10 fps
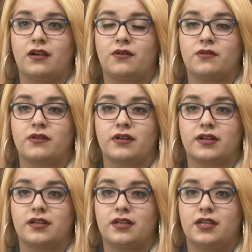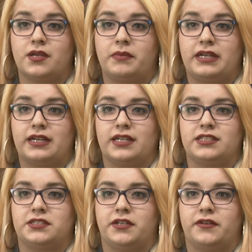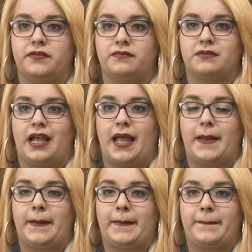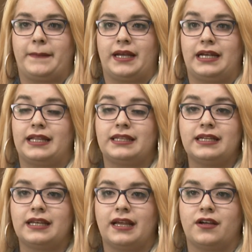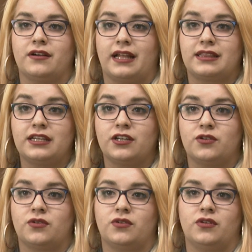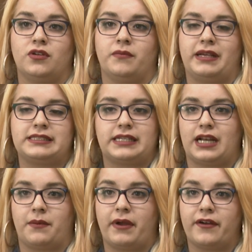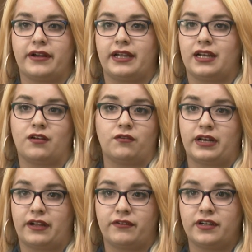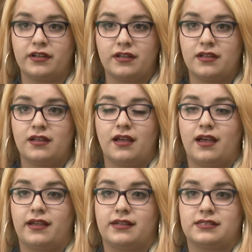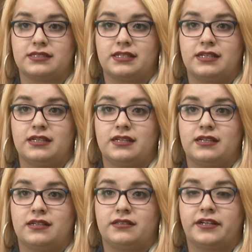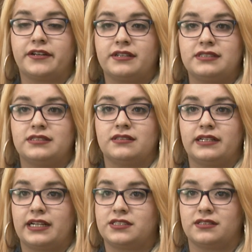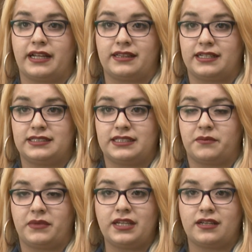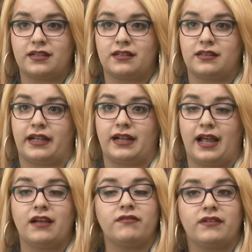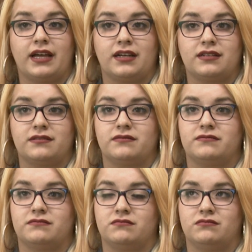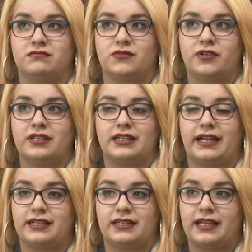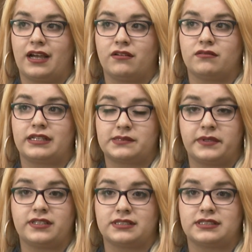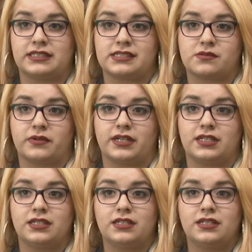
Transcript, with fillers: or because you're um, a latina or latino mexican american or whatever and they're going to look at you like they did me. Like I've had more than I could count experiences where,